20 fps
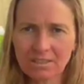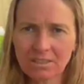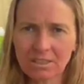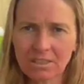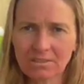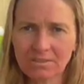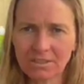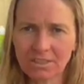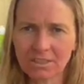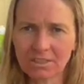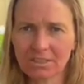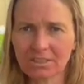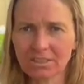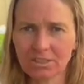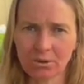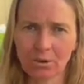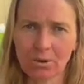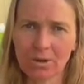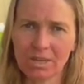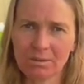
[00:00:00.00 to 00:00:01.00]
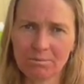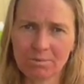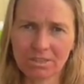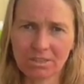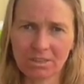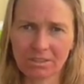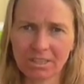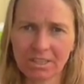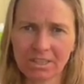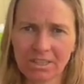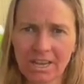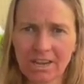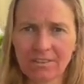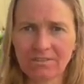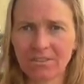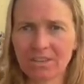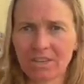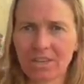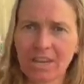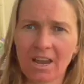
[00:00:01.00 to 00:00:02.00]
if your sore hip is on the
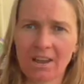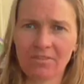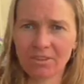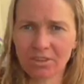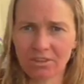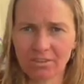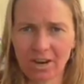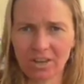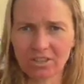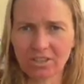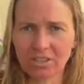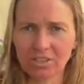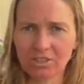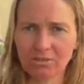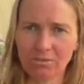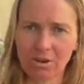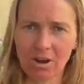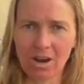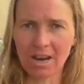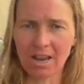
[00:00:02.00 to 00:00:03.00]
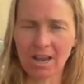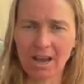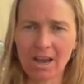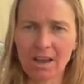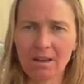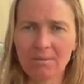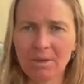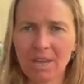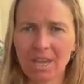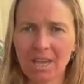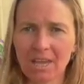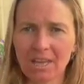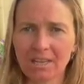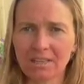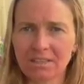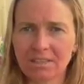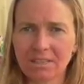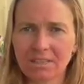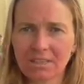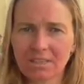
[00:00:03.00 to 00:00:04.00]
left, then have the crutch in your right arm,
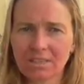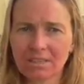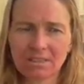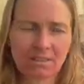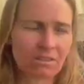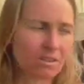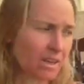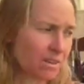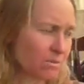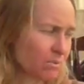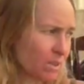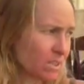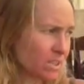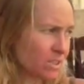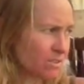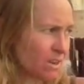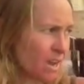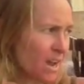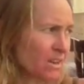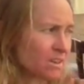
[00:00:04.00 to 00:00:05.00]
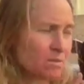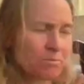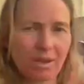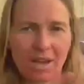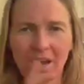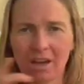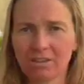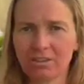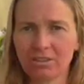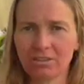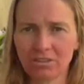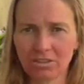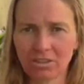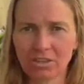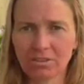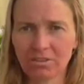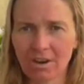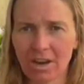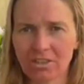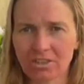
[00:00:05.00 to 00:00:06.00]
and like when you're out and about, use
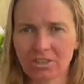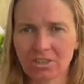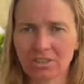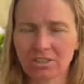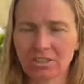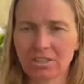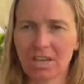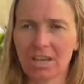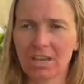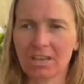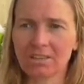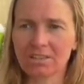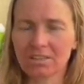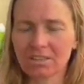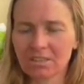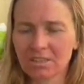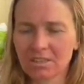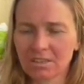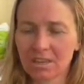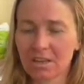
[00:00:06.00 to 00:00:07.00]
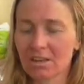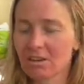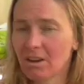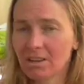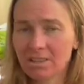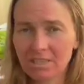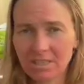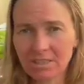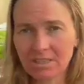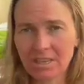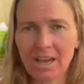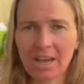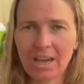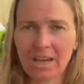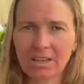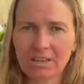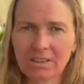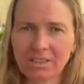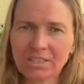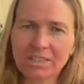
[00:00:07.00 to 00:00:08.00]
2 crutches. And I did that,
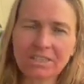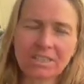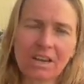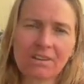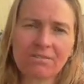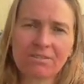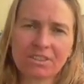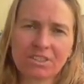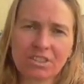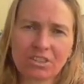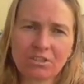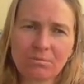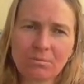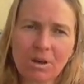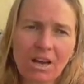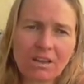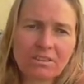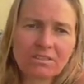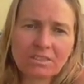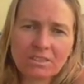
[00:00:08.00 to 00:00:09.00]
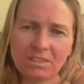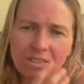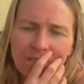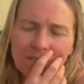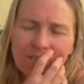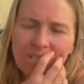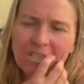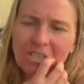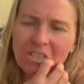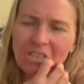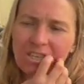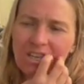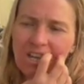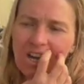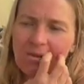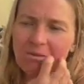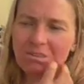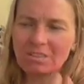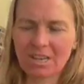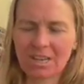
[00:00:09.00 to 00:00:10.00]
and I did that for 2 months. Initially
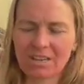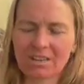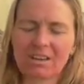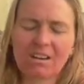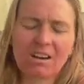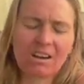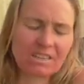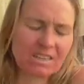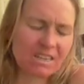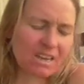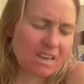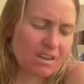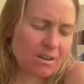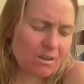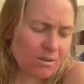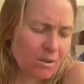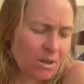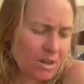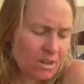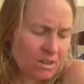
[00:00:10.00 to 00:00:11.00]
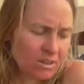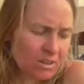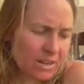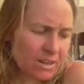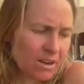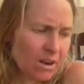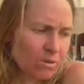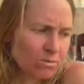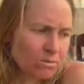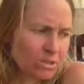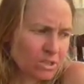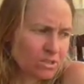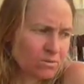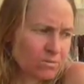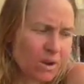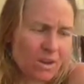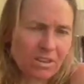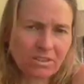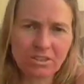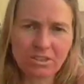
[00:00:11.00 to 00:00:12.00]
I was like, oh yeah, like I'll just
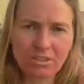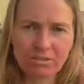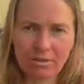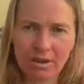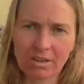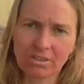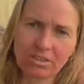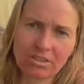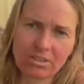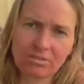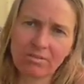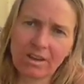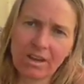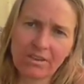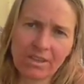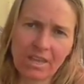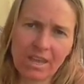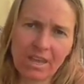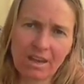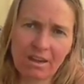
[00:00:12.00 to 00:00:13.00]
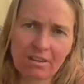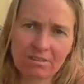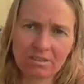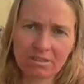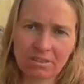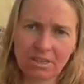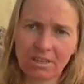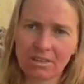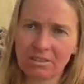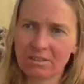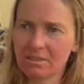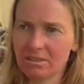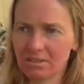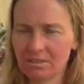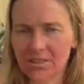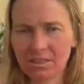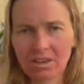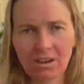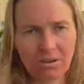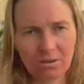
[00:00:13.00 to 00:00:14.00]
won't use crutches around the house, and
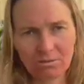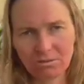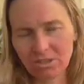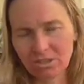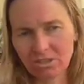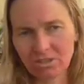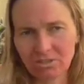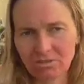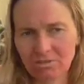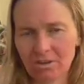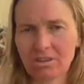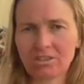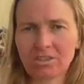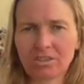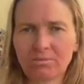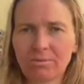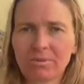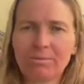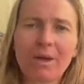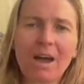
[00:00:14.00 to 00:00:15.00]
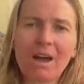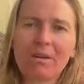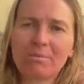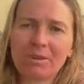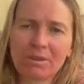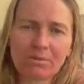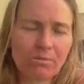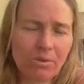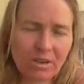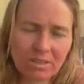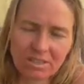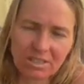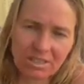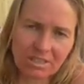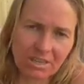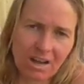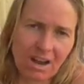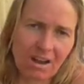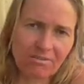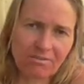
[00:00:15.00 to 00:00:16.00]
you know, I'll just use crutches when I'm out. But it wasn't
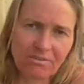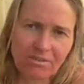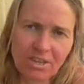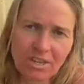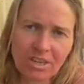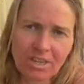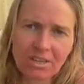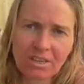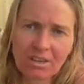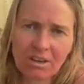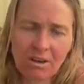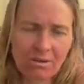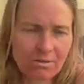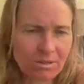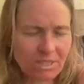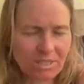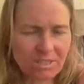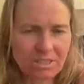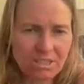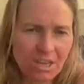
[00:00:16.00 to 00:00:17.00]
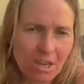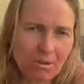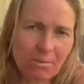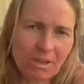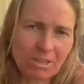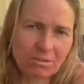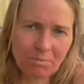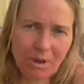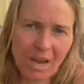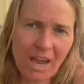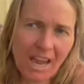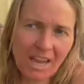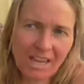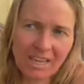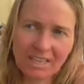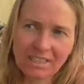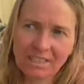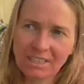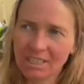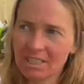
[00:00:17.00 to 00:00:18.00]
enough. I was in so much
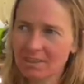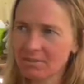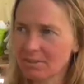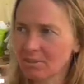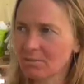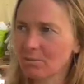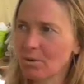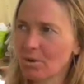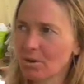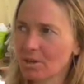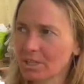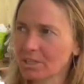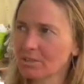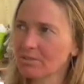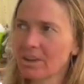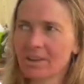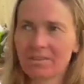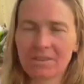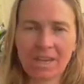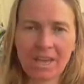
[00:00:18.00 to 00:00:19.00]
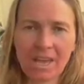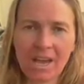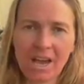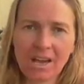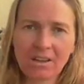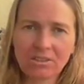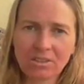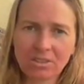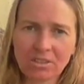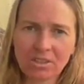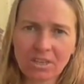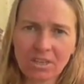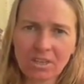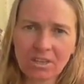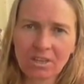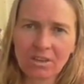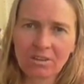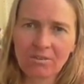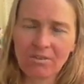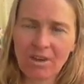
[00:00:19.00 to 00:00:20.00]
pain even walking around the house
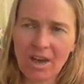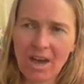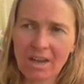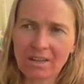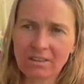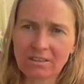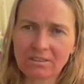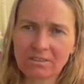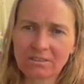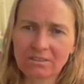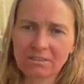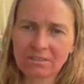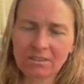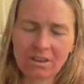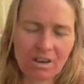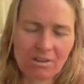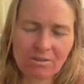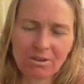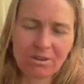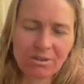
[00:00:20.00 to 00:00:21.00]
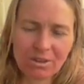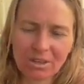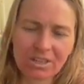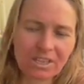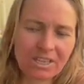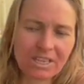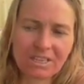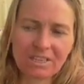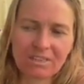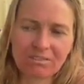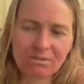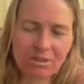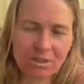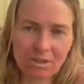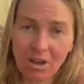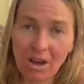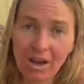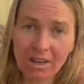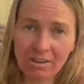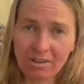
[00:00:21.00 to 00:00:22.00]
that I really
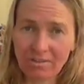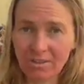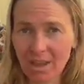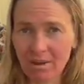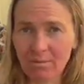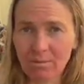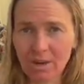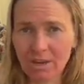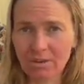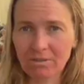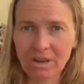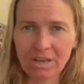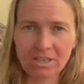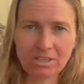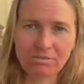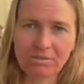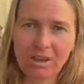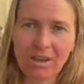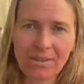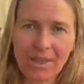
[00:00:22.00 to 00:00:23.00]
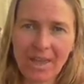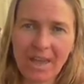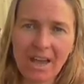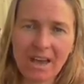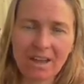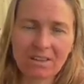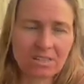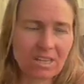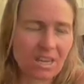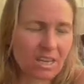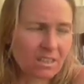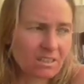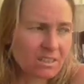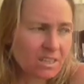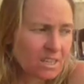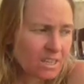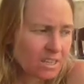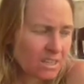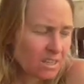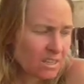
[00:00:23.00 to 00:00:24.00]
relied on that one crutch around the house,
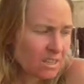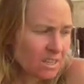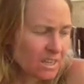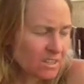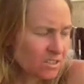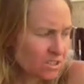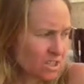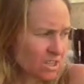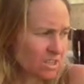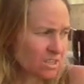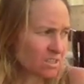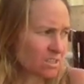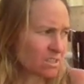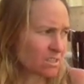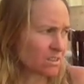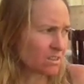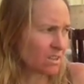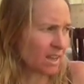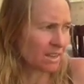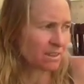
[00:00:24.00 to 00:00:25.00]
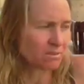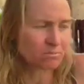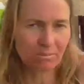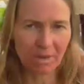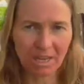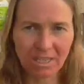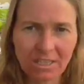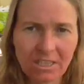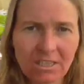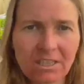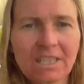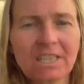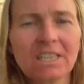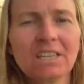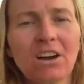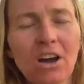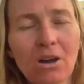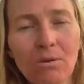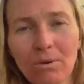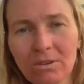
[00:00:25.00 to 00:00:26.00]
and it just, like,
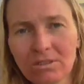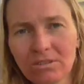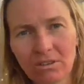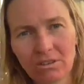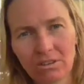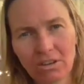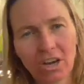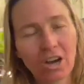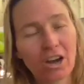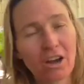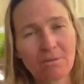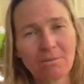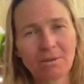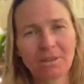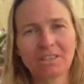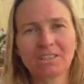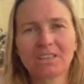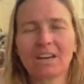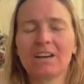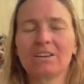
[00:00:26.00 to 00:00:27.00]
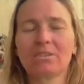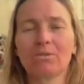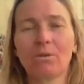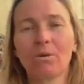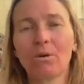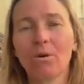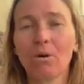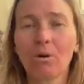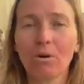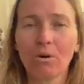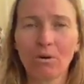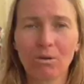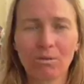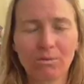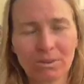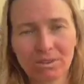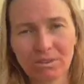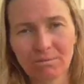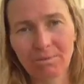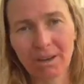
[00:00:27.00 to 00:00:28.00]
mentally I was not coping at all
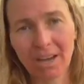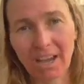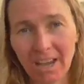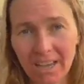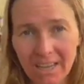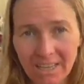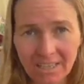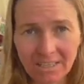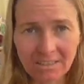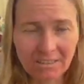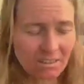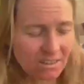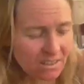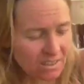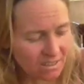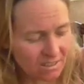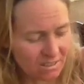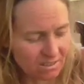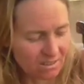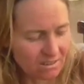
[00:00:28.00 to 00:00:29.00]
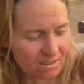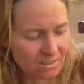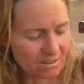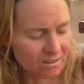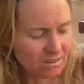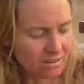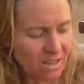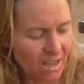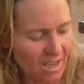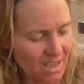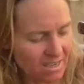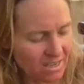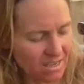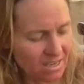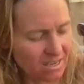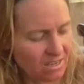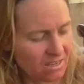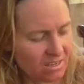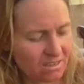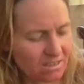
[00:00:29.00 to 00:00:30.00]
with the pain. Like,
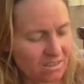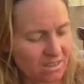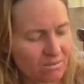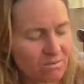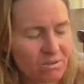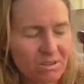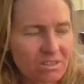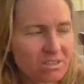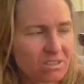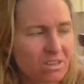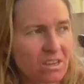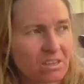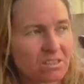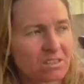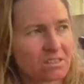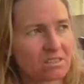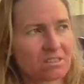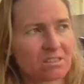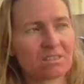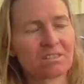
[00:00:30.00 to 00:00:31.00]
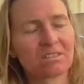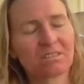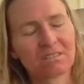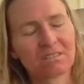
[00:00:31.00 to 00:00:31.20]
it was just